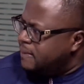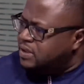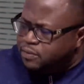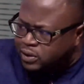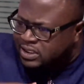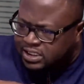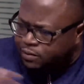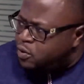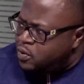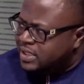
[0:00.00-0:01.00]
to mu
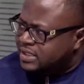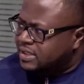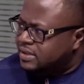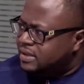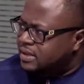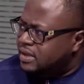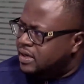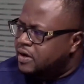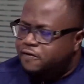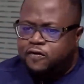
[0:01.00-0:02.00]
ntemo ho ase.
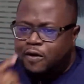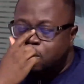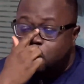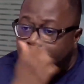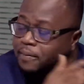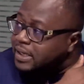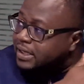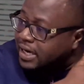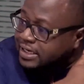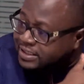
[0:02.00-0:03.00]
From
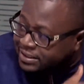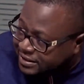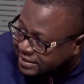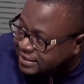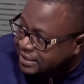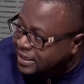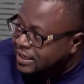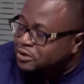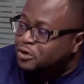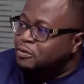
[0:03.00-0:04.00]
communications
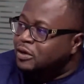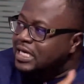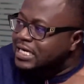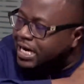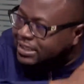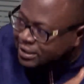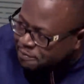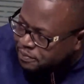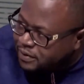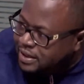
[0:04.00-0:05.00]
to mu
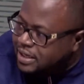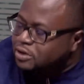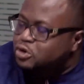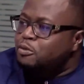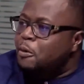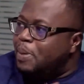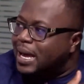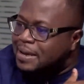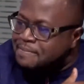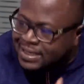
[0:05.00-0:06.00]
leadership to mu
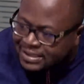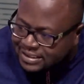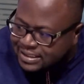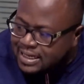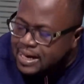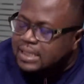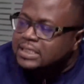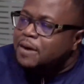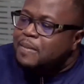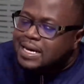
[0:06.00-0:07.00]
parliament,
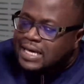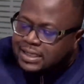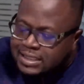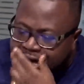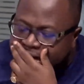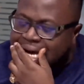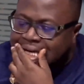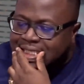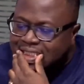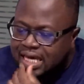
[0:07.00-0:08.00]
the ma ye
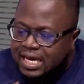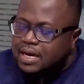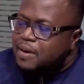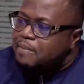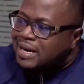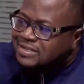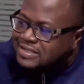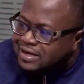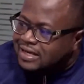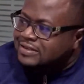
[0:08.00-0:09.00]
nyina ne se ma
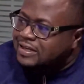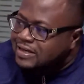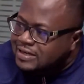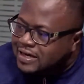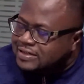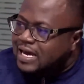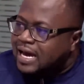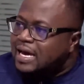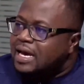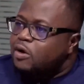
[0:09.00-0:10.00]
select leaders
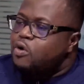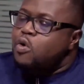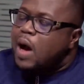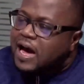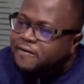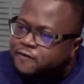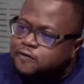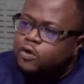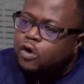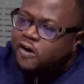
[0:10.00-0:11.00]
are who are
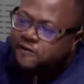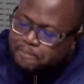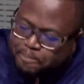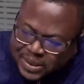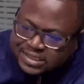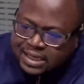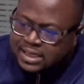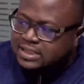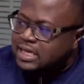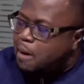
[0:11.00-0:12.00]
full of
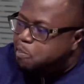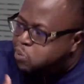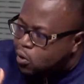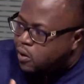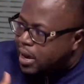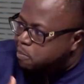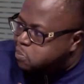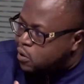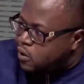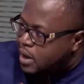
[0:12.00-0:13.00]
bitterness.
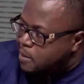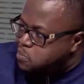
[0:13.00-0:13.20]
Ebro.